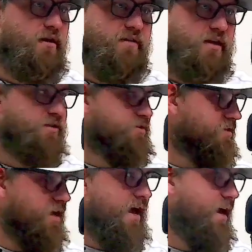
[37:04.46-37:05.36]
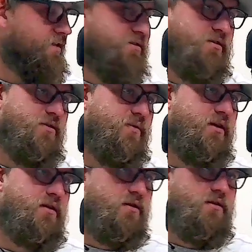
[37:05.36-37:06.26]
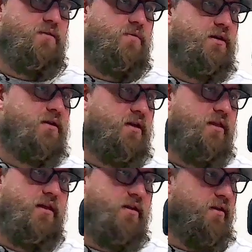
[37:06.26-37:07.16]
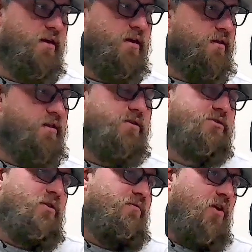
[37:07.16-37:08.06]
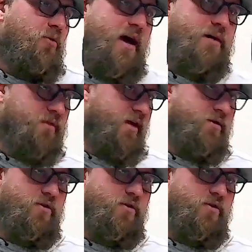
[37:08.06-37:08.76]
I think it just adds to it. And then there's no fallback plan.